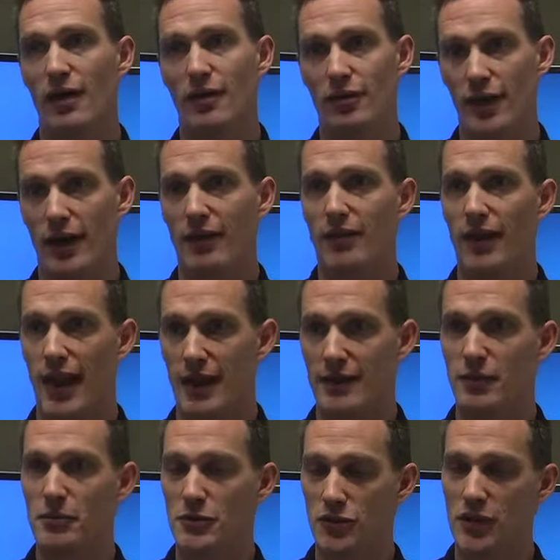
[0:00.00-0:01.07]
then that
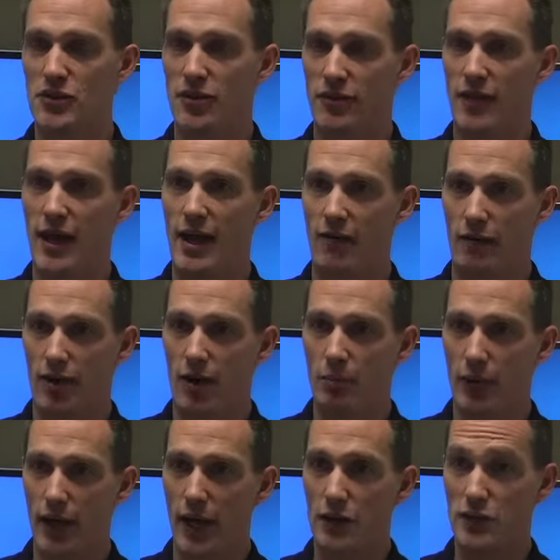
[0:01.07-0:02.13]
demonstrates that they have
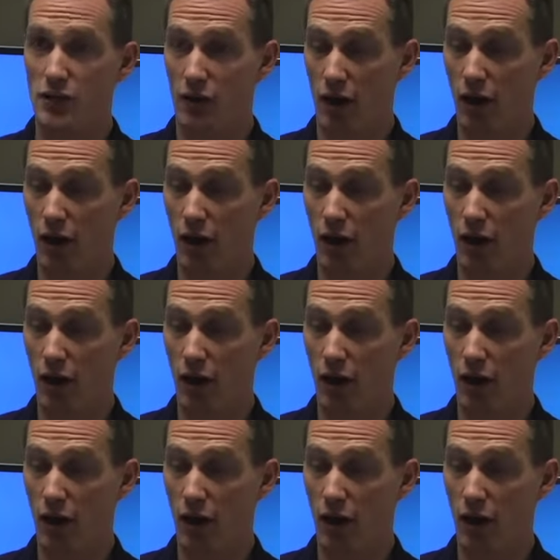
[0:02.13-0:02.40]
comprehension